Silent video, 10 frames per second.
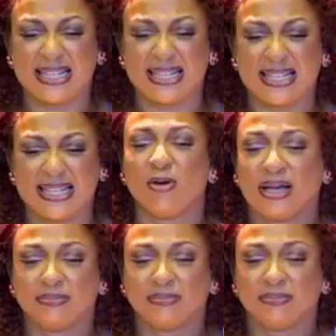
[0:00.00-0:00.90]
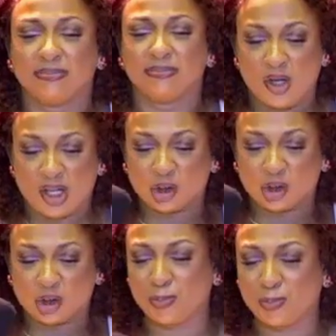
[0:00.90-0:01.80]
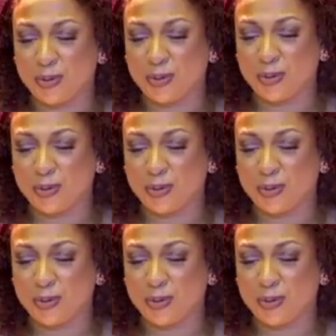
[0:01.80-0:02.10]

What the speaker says: my way. Turn it to prayer.